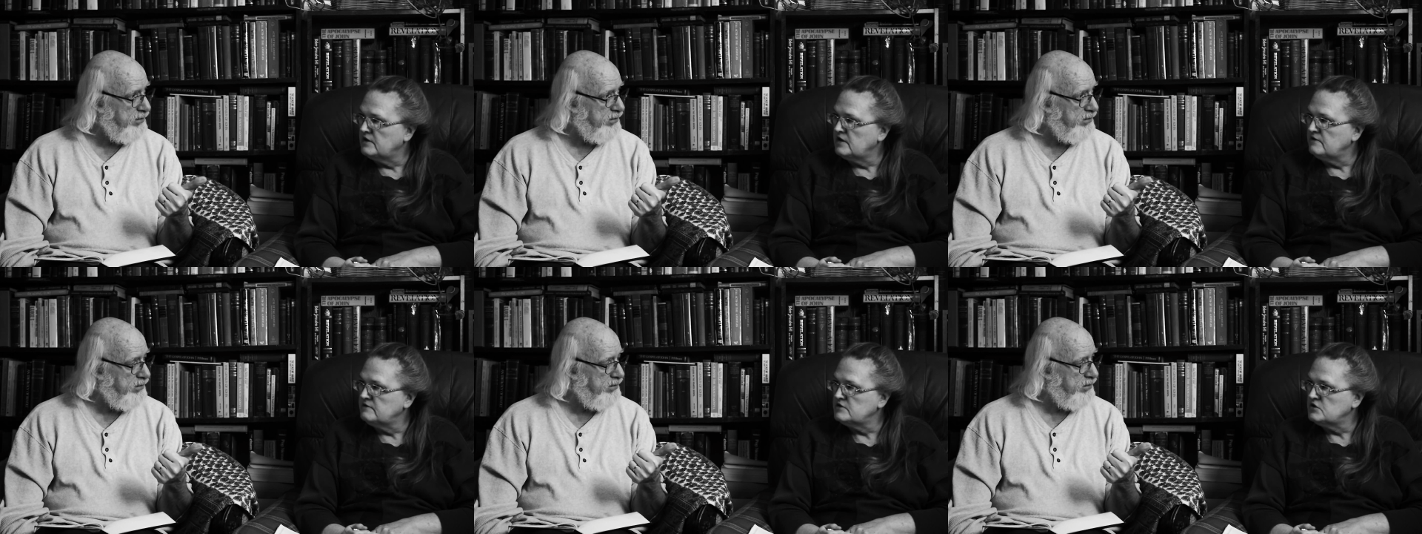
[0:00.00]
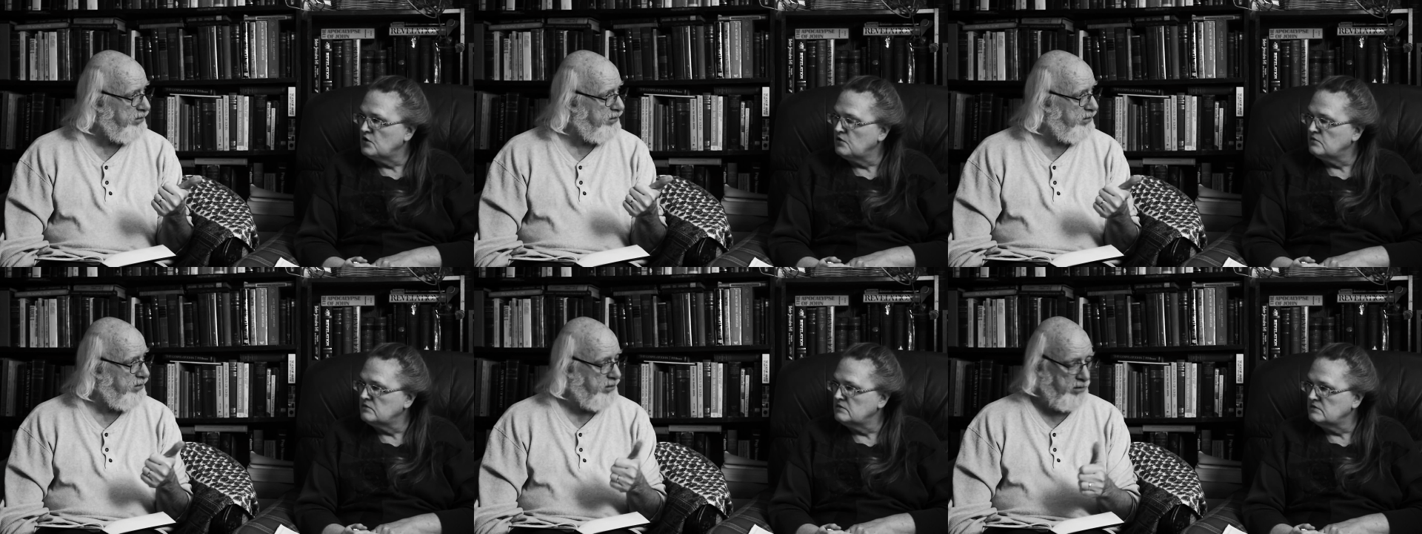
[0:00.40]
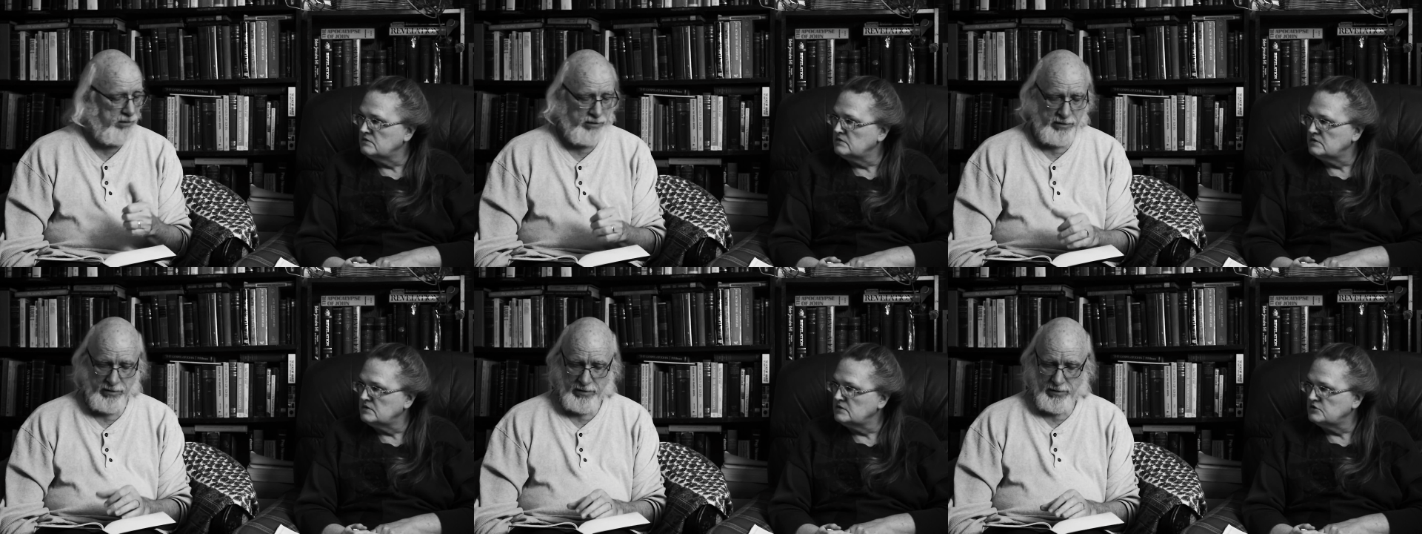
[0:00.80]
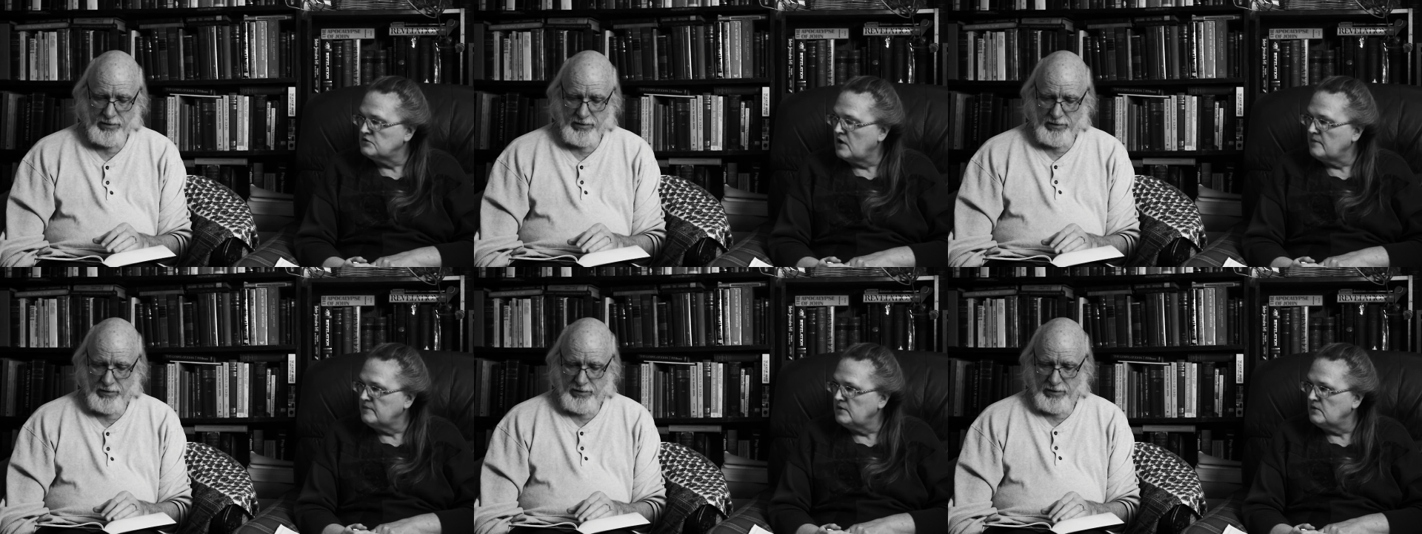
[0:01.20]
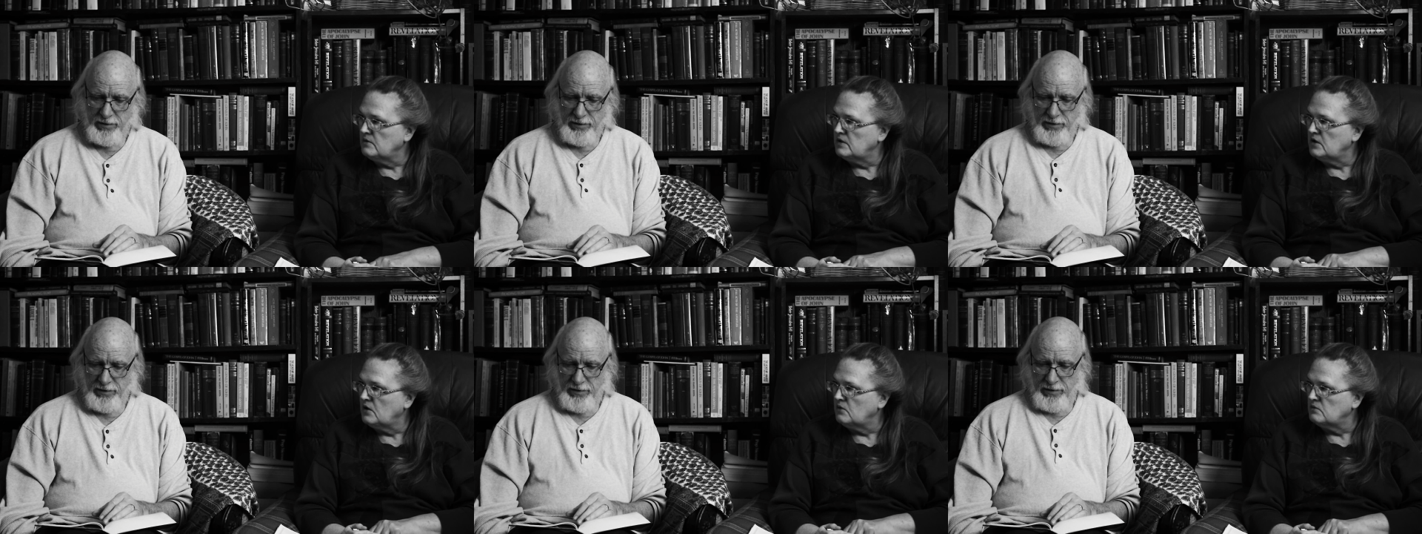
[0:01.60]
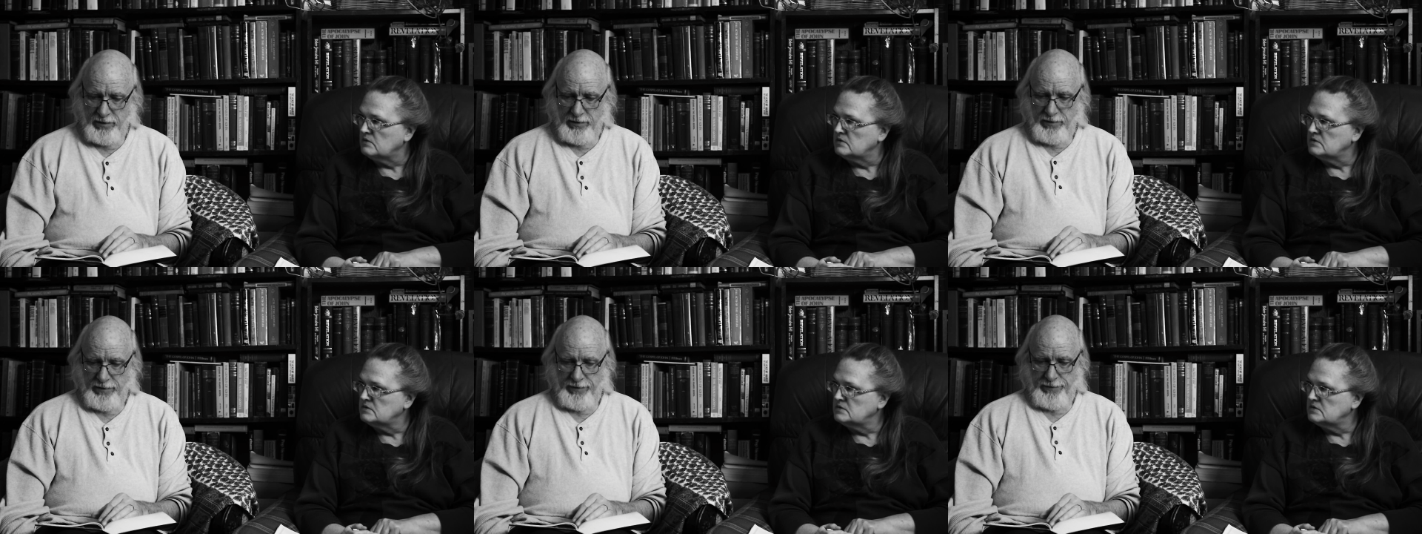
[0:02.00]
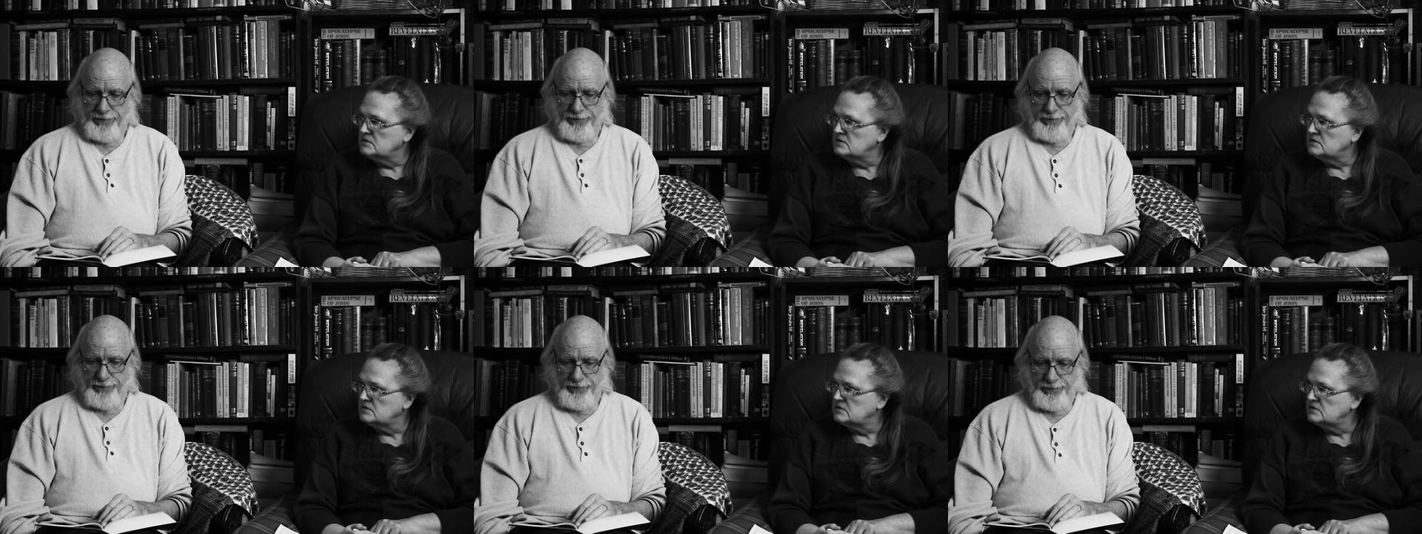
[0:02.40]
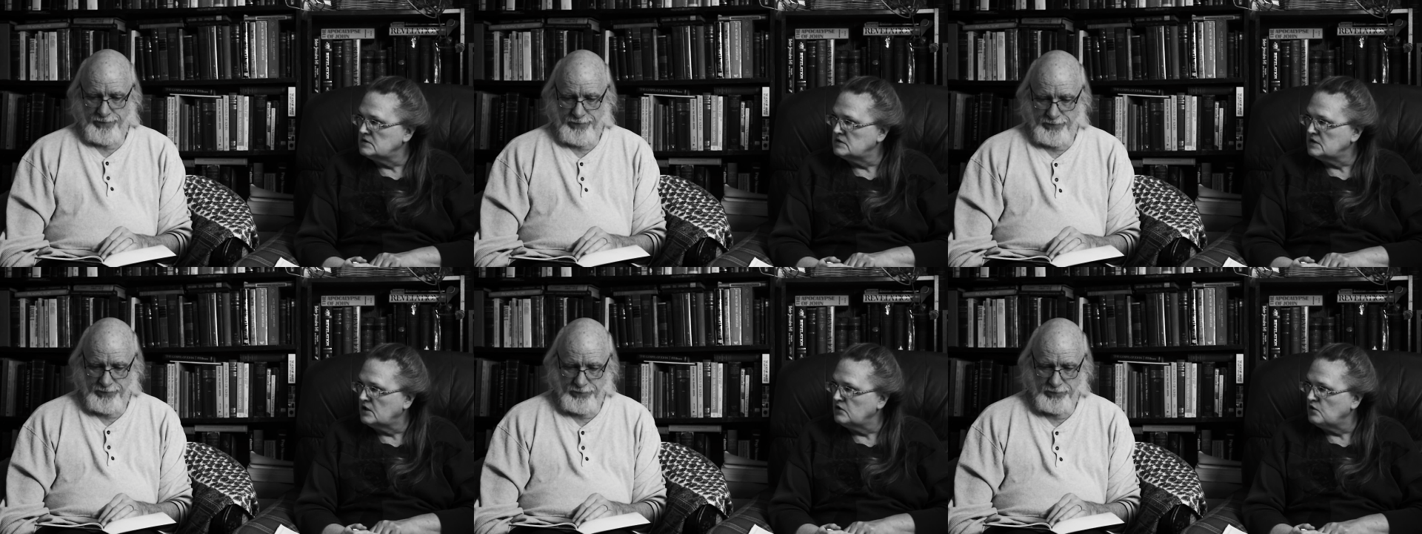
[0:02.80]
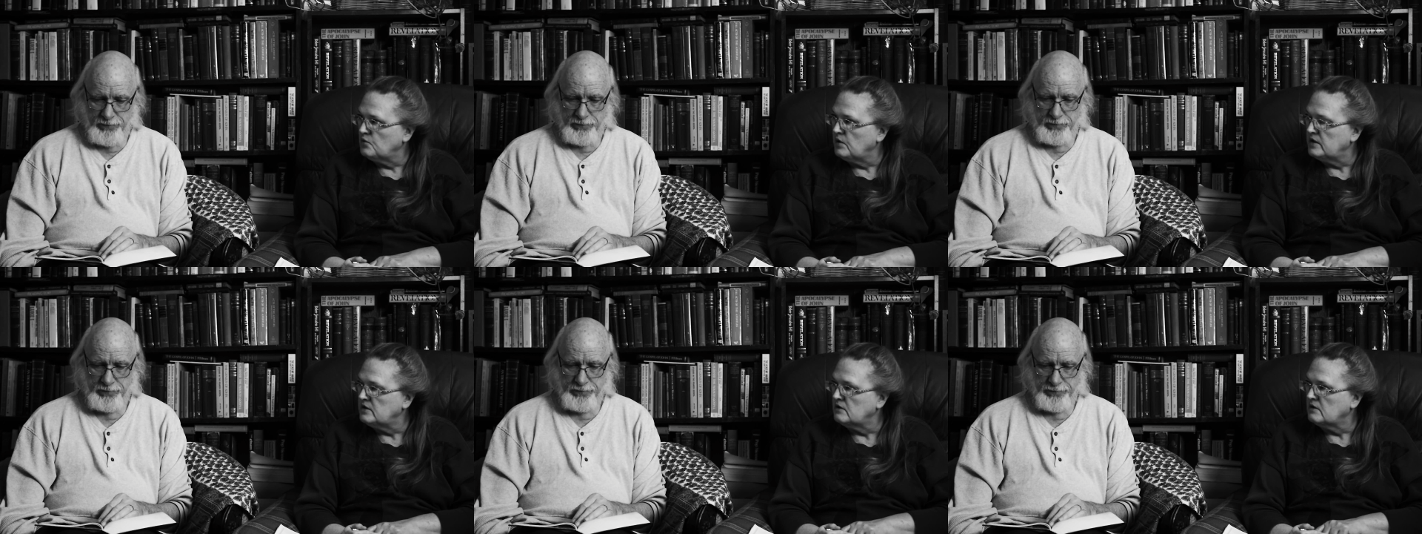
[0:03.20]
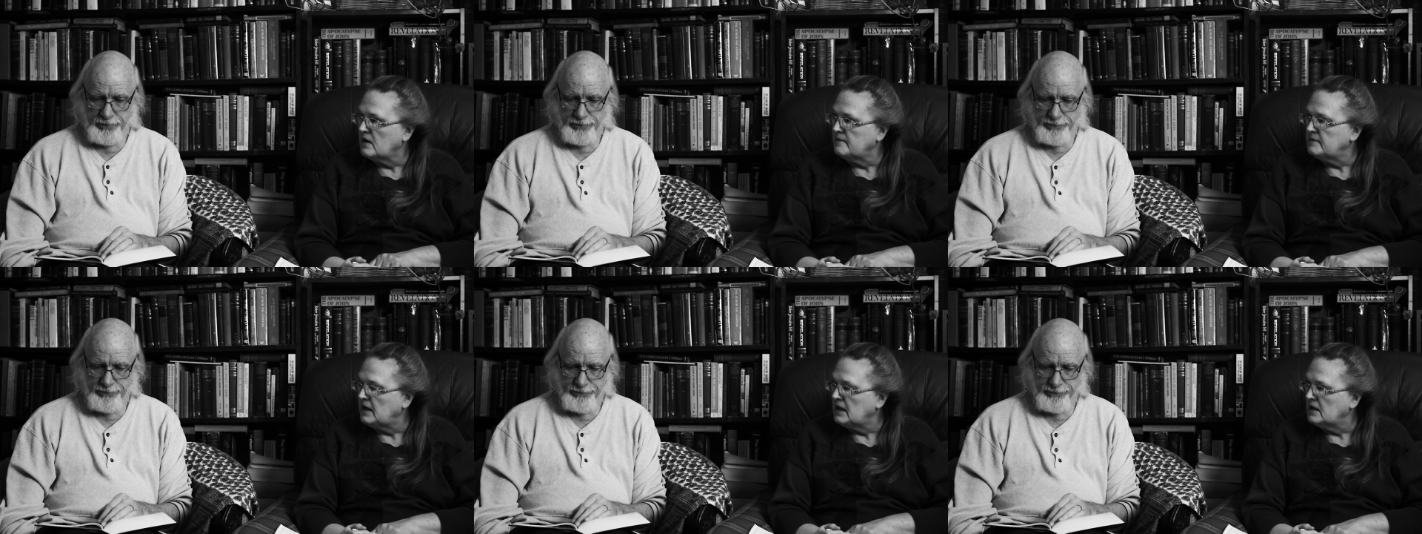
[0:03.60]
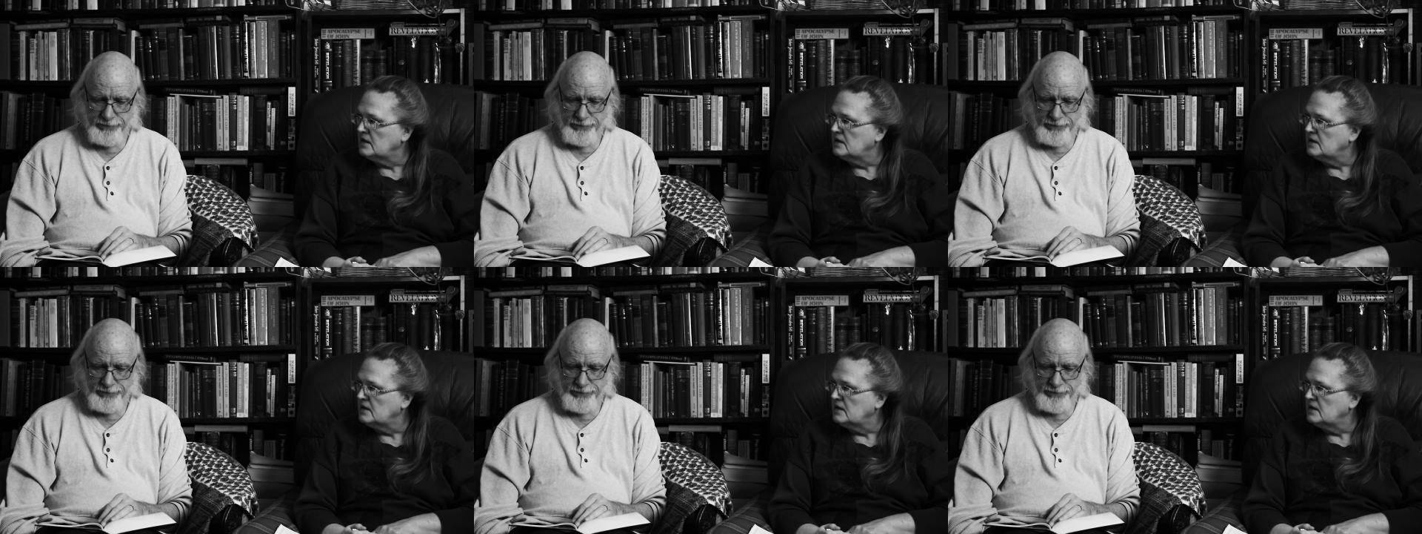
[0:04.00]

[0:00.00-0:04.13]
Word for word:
Speaker 1: thieves don't drop you a note to tell you when they're coming.